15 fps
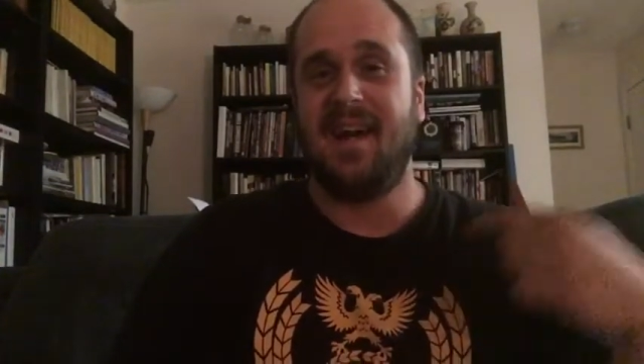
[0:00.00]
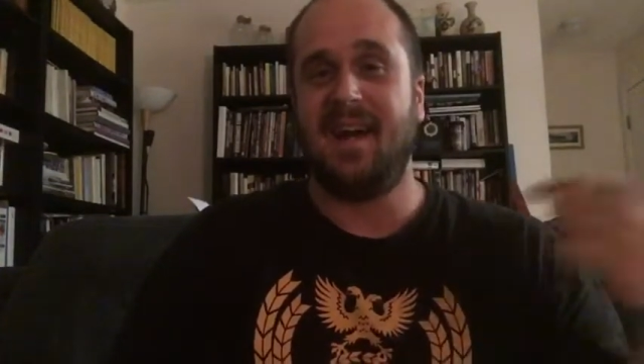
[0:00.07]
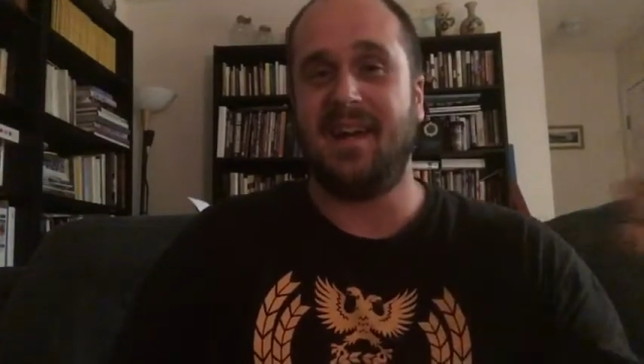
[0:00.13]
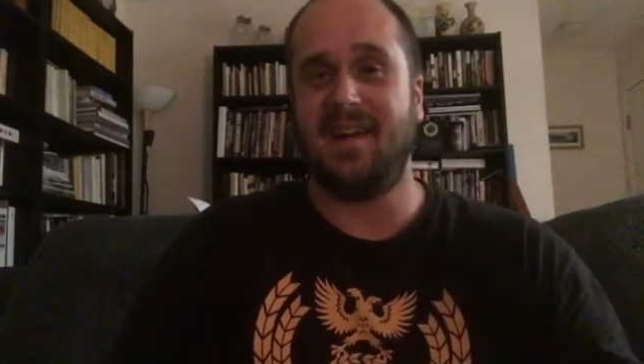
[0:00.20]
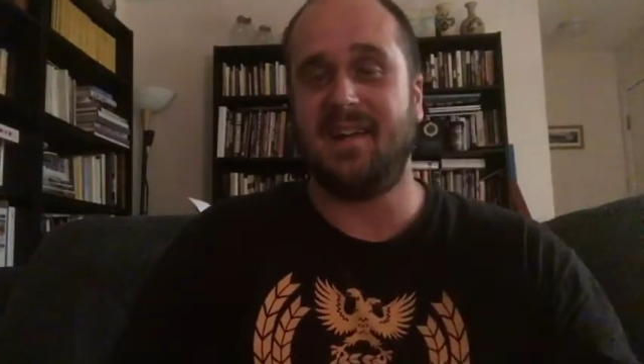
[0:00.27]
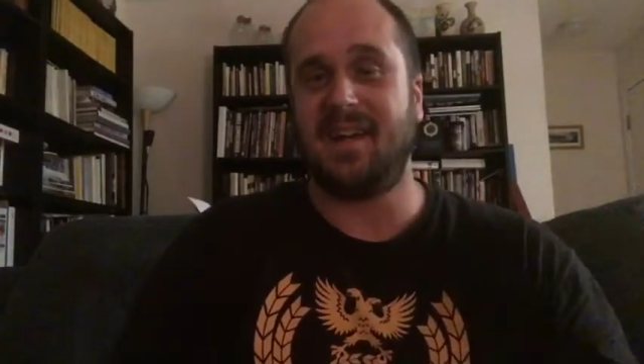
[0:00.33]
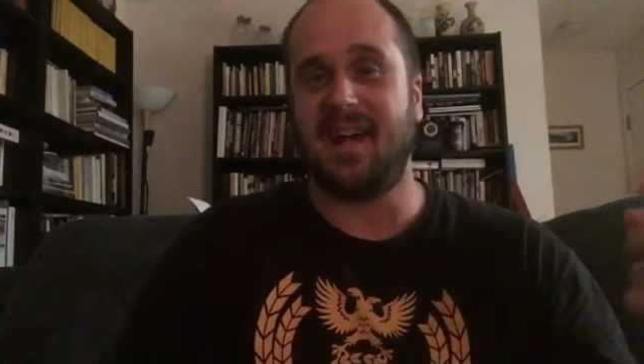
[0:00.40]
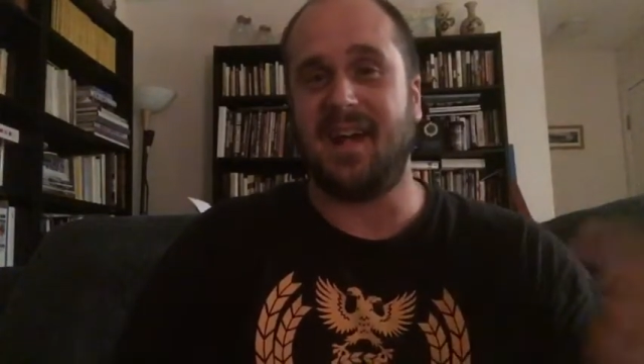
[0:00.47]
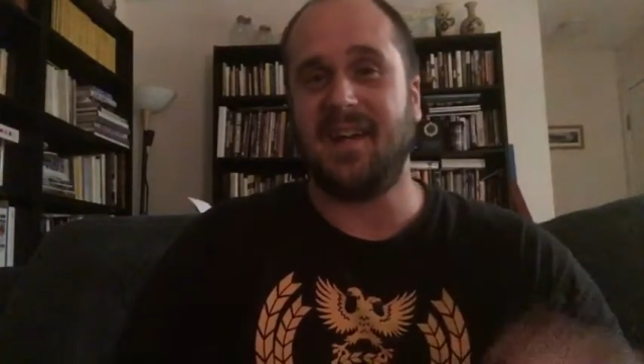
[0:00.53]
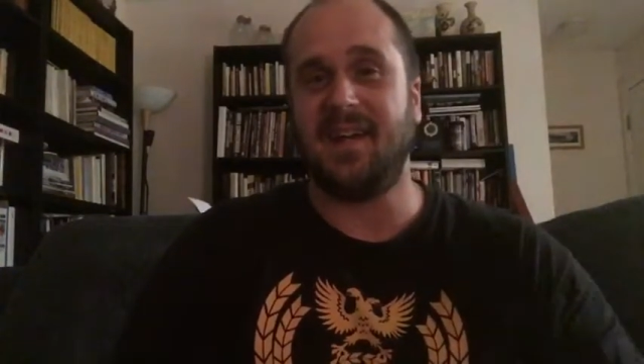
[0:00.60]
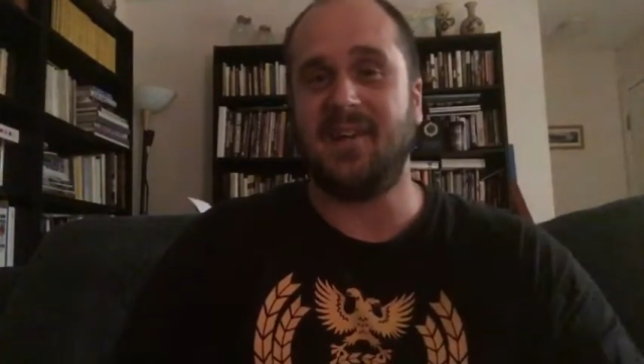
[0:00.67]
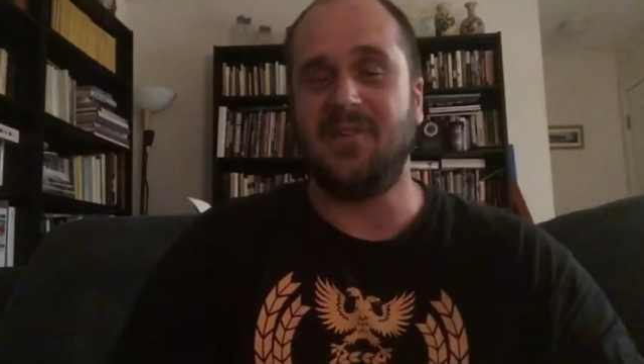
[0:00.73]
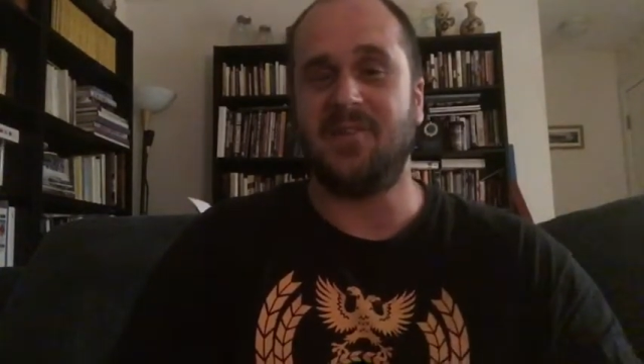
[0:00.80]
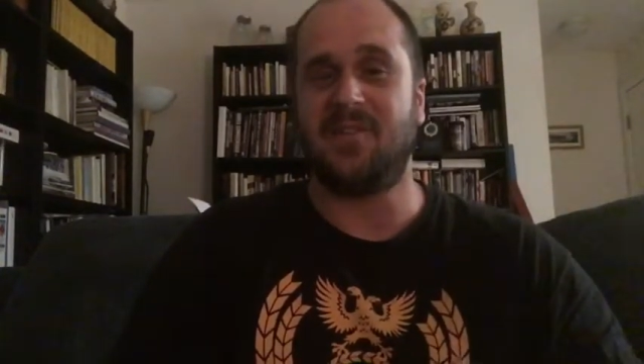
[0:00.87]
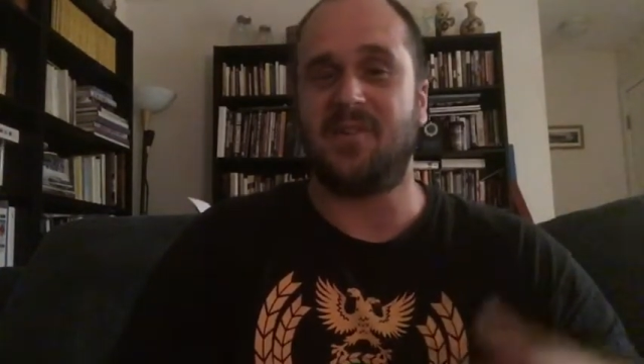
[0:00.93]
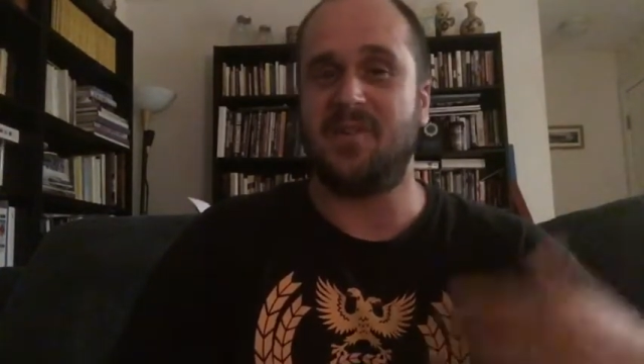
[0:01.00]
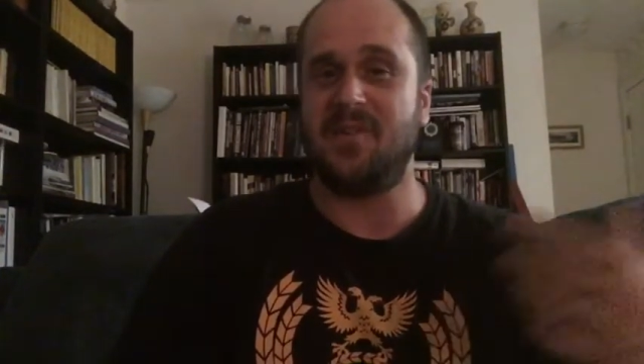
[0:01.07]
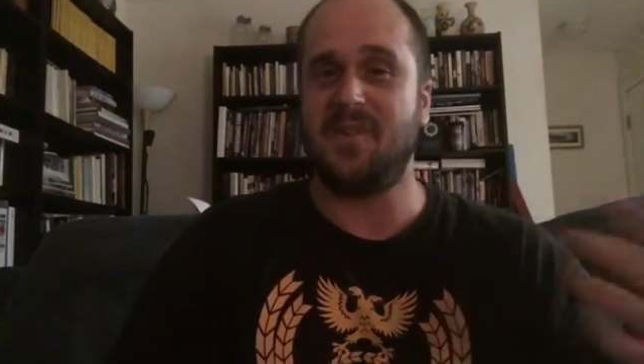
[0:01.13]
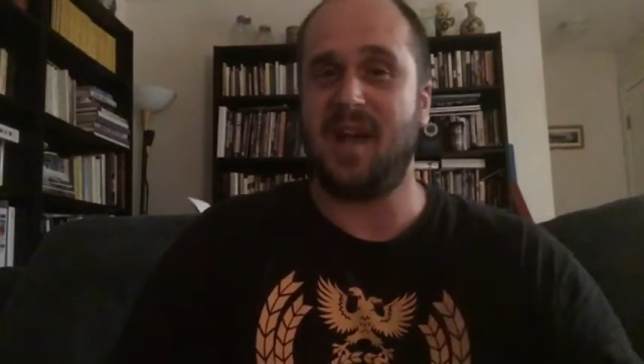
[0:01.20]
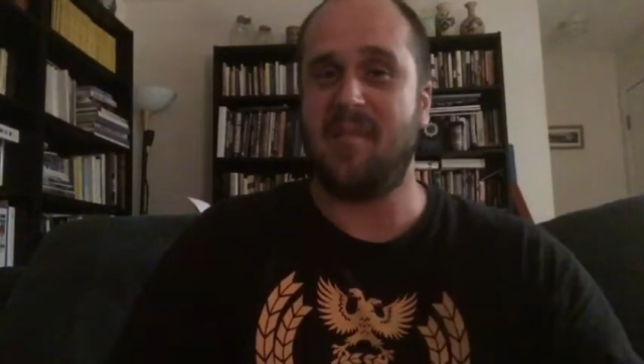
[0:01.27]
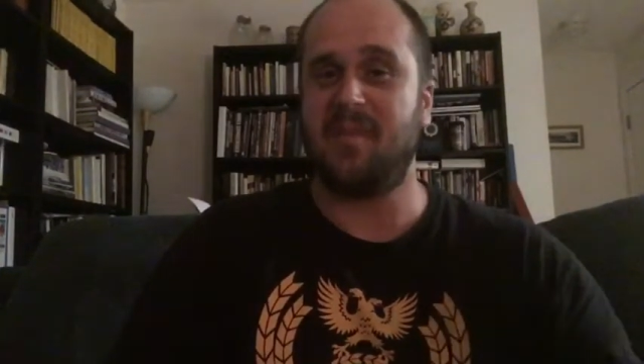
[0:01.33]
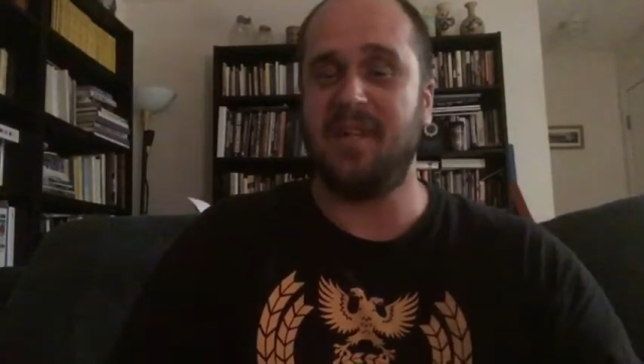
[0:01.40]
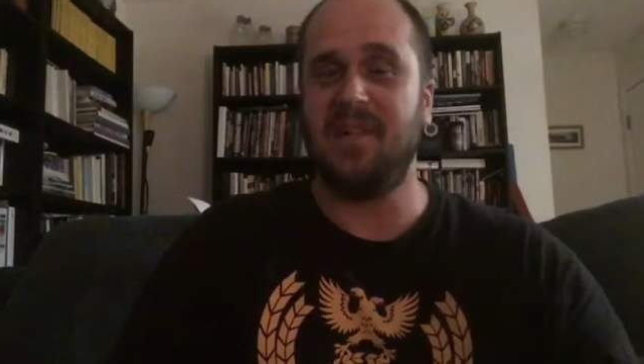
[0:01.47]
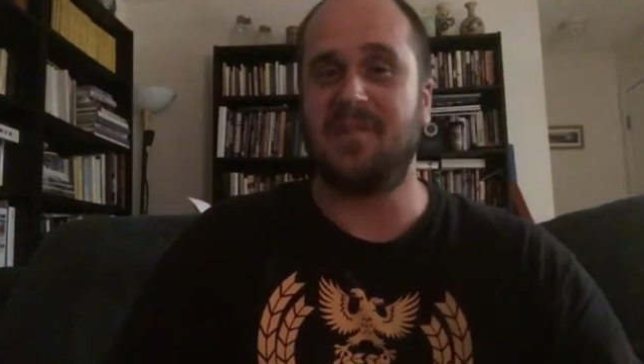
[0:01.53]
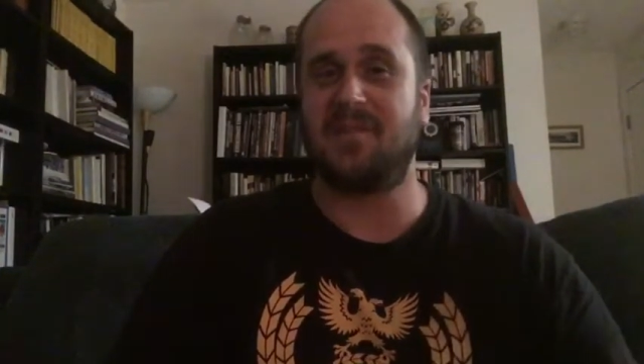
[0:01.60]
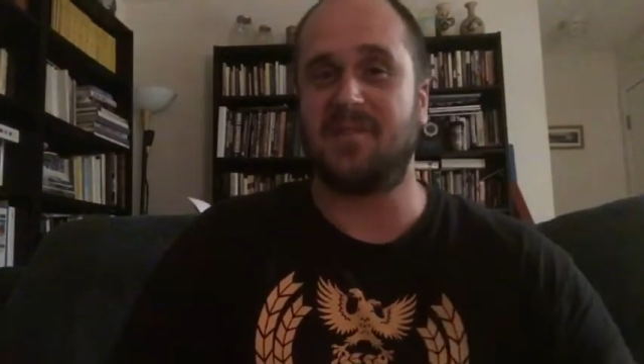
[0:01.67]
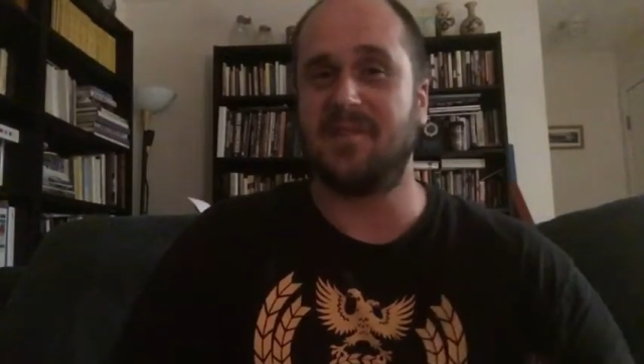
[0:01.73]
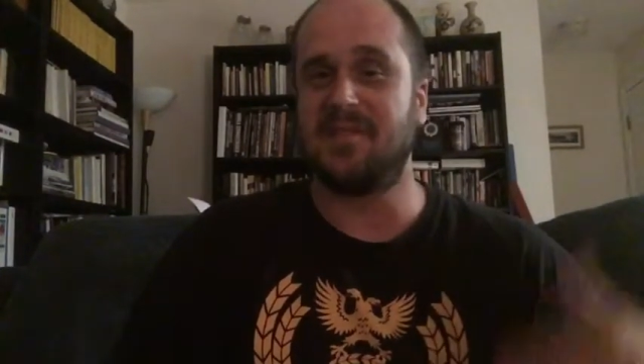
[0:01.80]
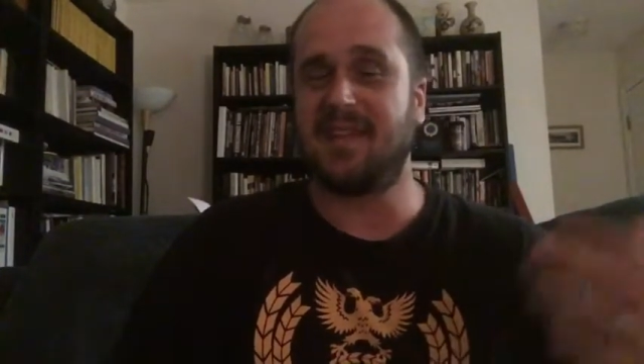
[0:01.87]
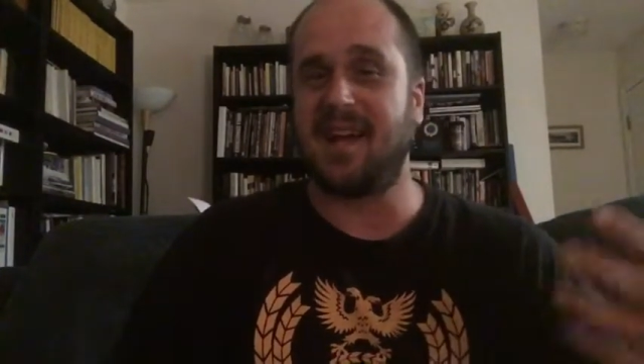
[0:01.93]
Hiragana used for Japanese
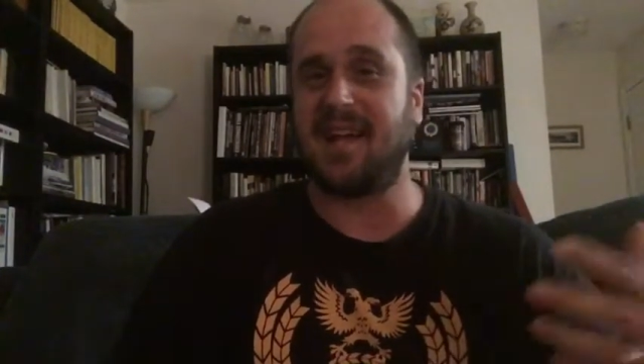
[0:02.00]
words,